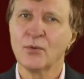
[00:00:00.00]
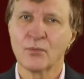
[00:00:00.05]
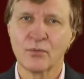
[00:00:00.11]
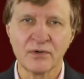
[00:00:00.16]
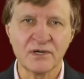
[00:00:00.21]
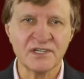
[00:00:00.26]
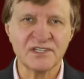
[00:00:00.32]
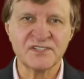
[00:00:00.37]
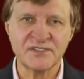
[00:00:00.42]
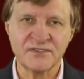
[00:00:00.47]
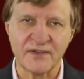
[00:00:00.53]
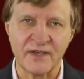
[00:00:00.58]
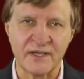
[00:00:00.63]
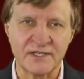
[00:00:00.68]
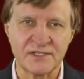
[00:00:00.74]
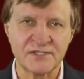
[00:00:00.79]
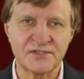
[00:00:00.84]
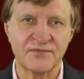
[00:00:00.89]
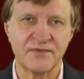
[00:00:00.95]
weren't as
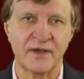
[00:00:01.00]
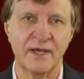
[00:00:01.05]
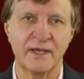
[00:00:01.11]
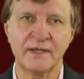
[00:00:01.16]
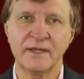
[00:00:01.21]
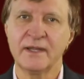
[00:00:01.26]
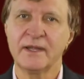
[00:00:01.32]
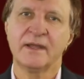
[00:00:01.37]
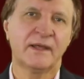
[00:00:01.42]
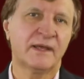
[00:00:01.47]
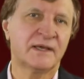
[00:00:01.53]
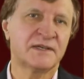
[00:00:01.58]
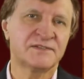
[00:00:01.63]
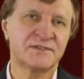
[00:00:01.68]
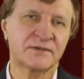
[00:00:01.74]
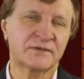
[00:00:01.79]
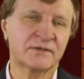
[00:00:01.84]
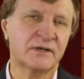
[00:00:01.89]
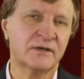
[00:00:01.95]
satisfied
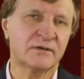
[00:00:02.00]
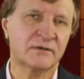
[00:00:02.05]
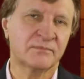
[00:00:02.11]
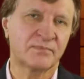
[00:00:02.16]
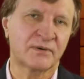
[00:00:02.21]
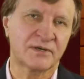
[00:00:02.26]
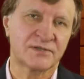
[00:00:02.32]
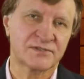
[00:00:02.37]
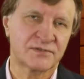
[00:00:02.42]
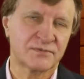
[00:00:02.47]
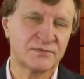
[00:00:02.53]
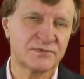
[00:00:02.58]
as their counterparts,